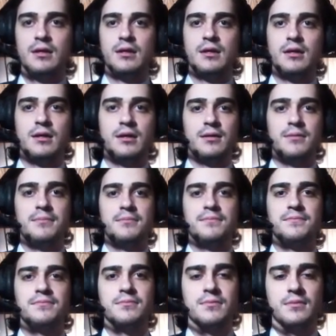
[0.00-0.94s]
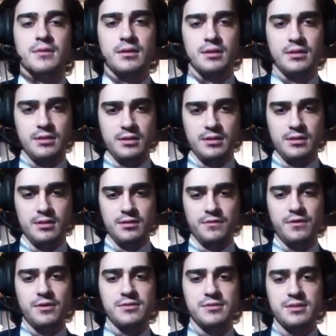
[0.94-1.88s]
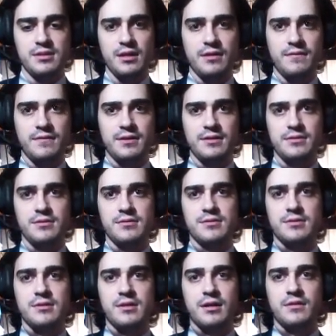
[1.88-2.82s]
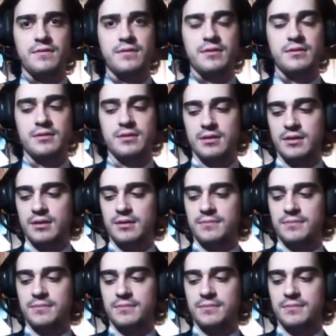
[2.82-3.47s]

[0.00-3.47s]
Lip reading: Um, Firstly, I want to start with the